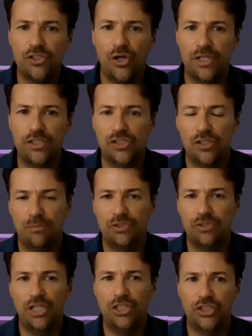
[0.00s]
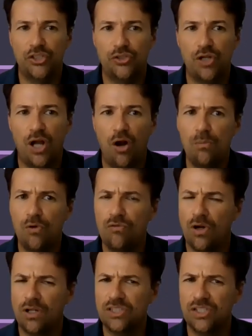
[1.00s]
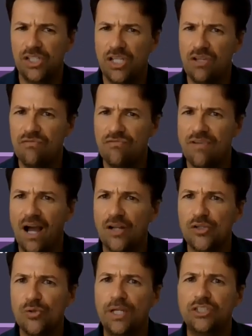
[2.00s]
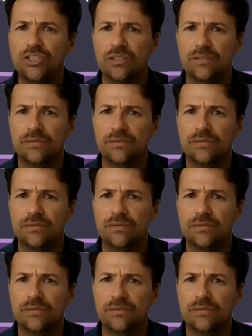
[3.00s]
your interpretation, you now move on to the evaluation.